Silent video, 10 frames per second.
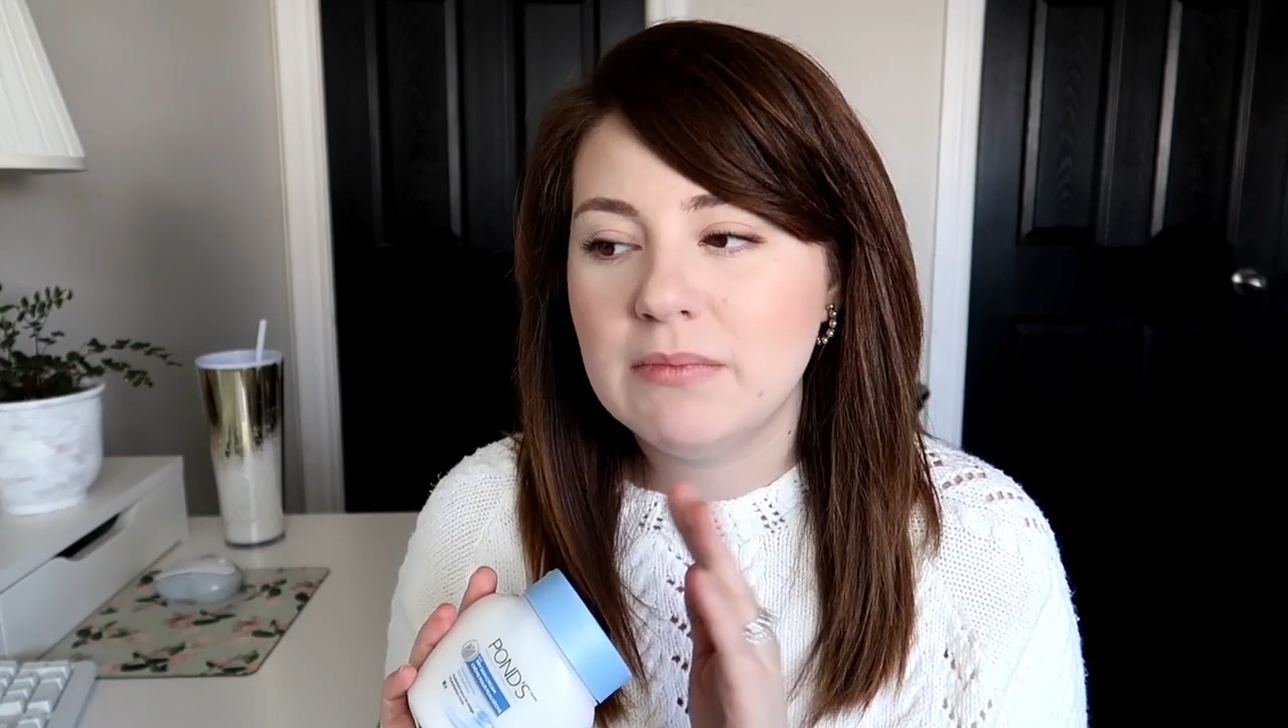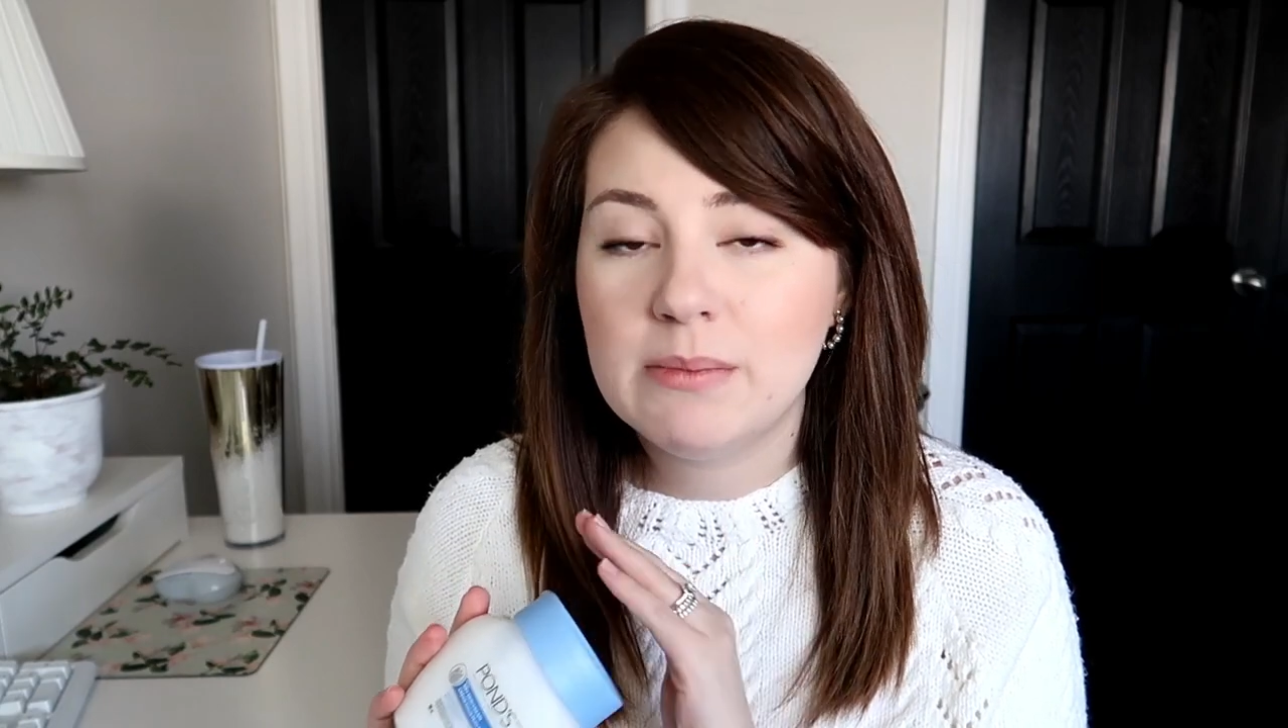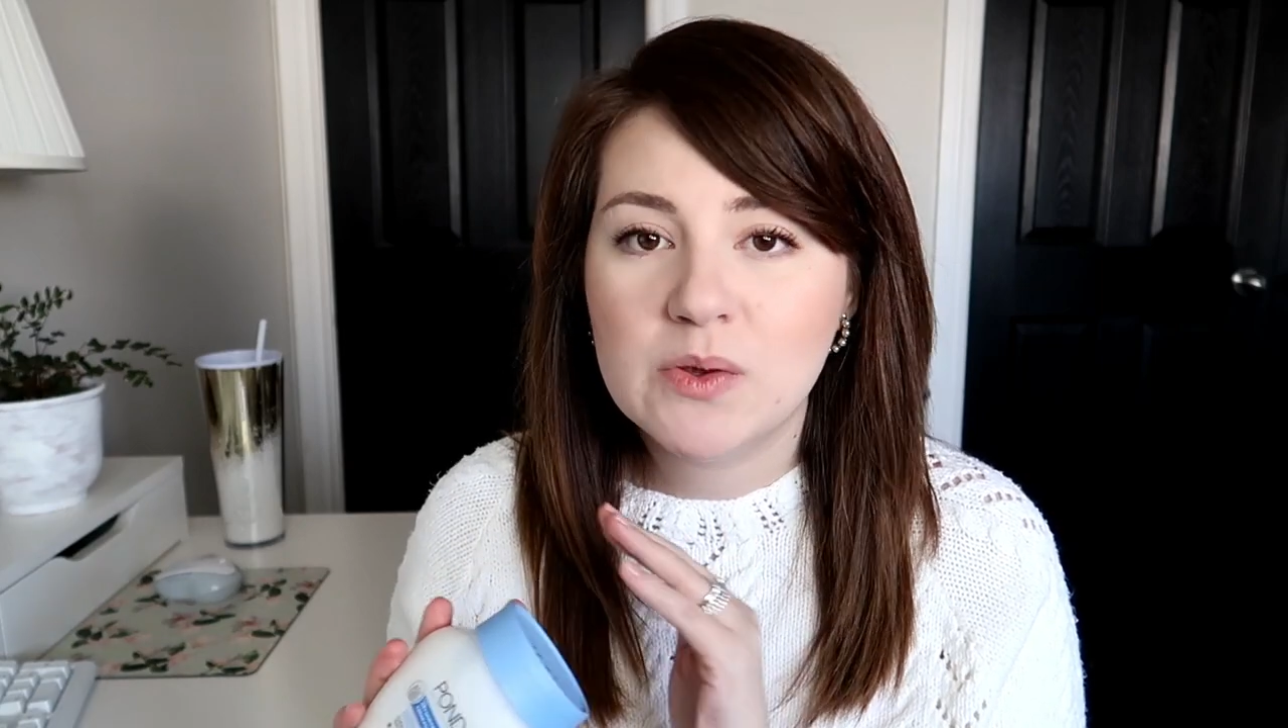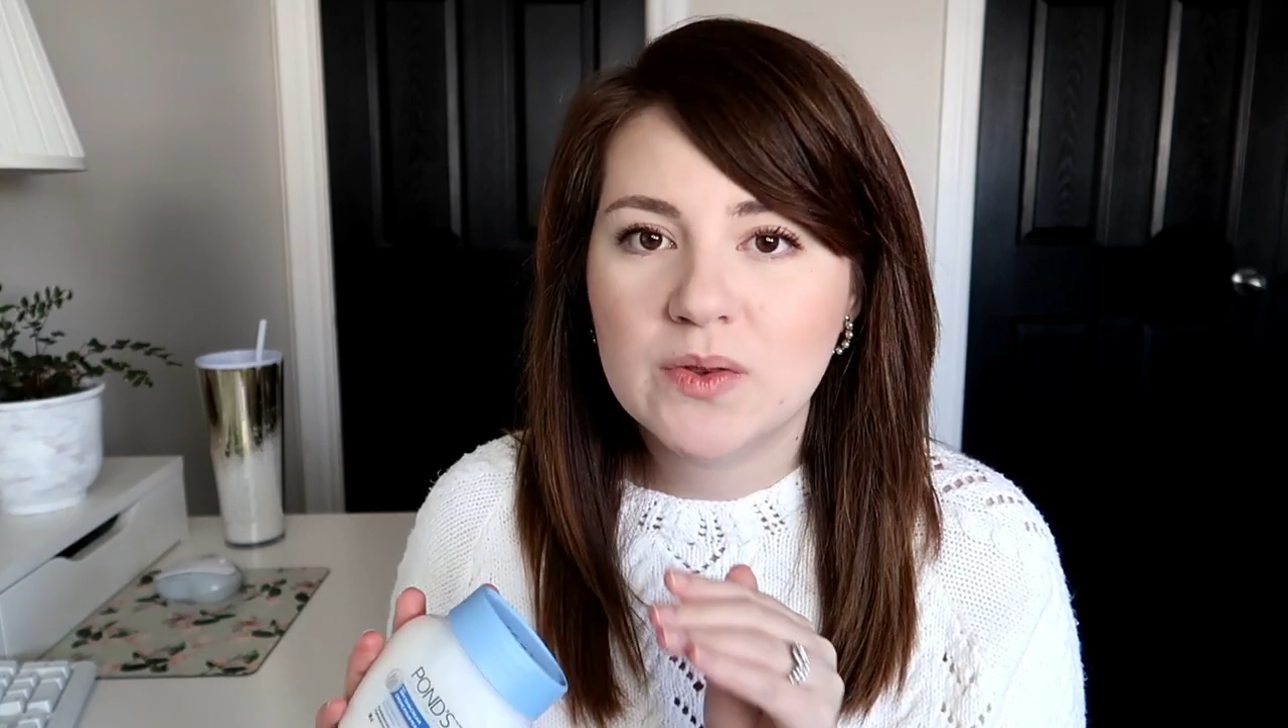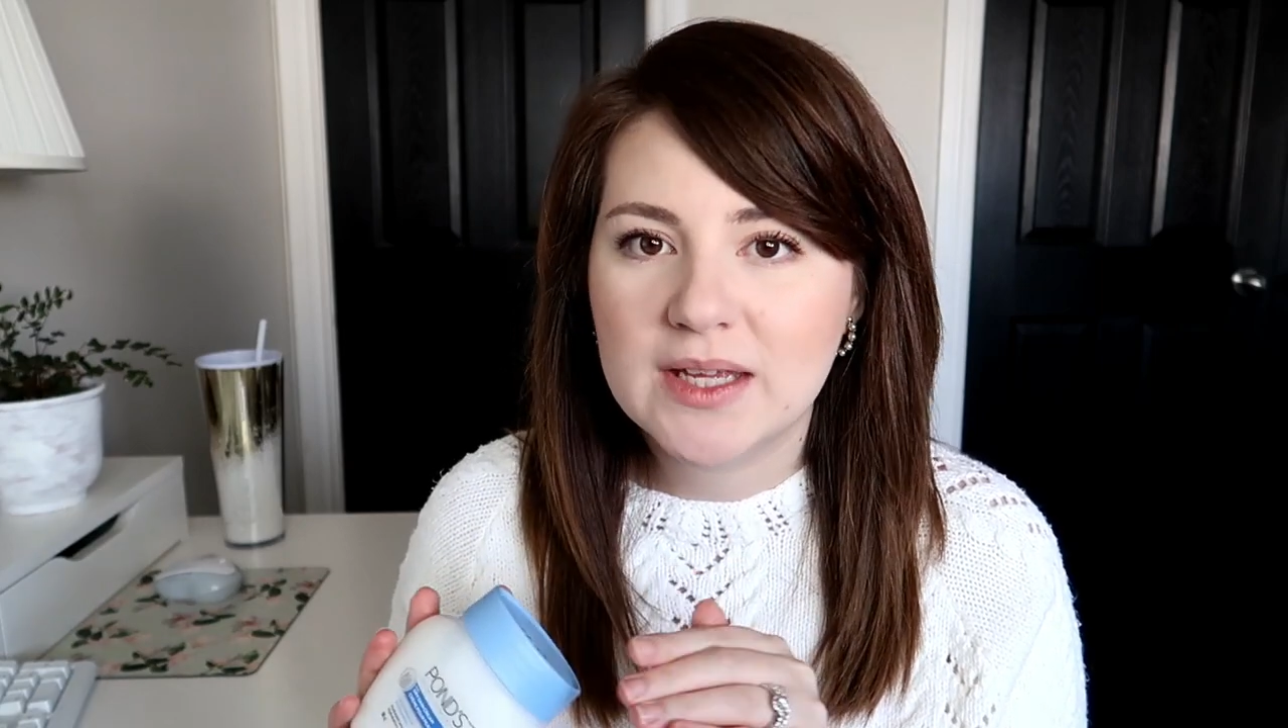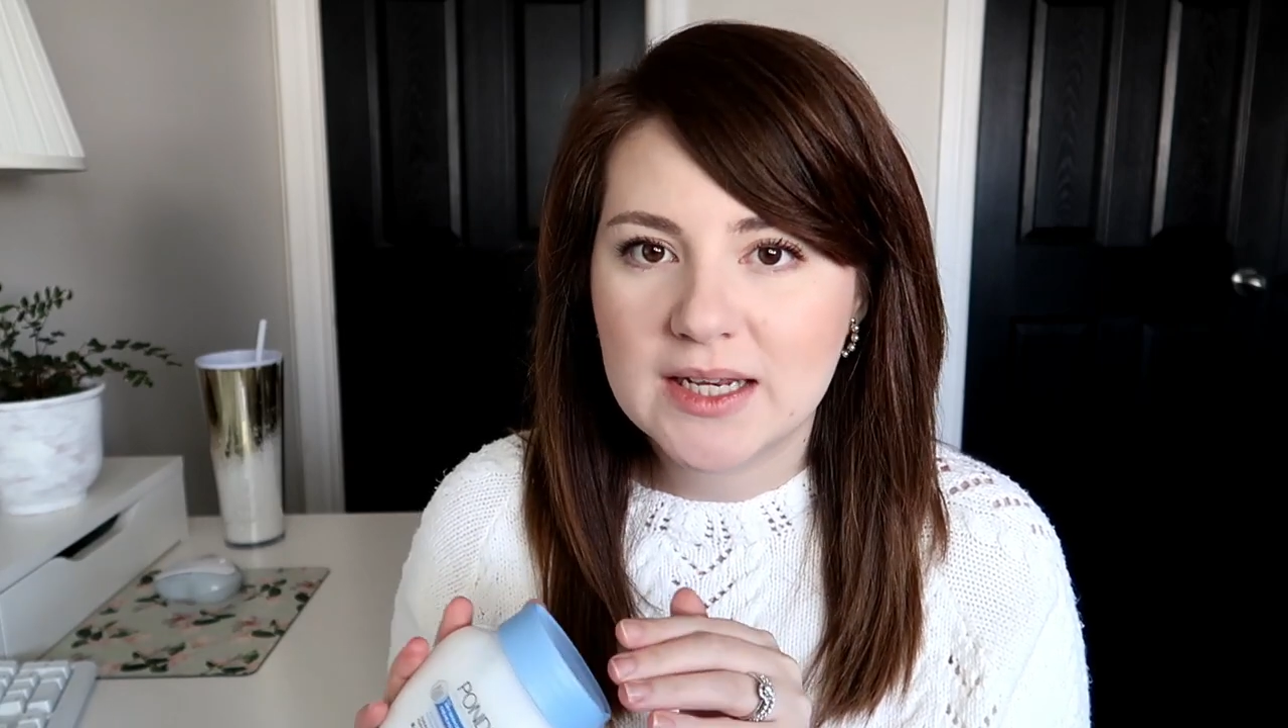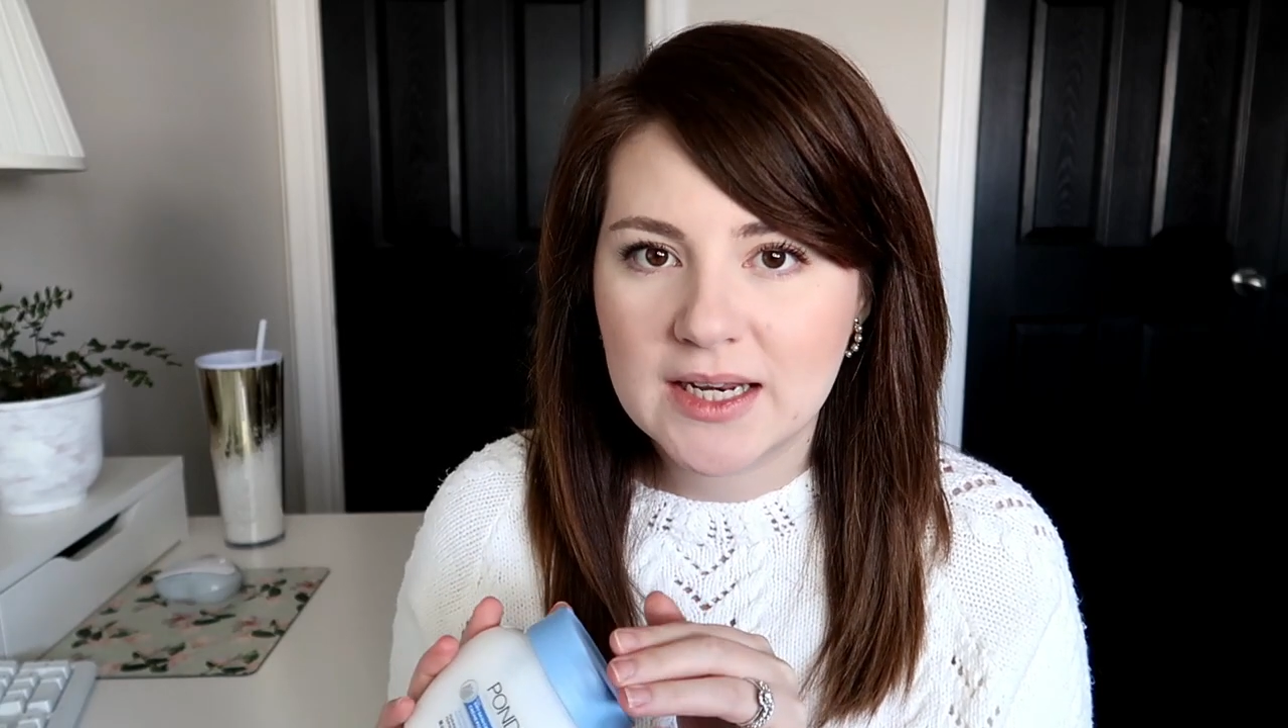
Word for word: maybe only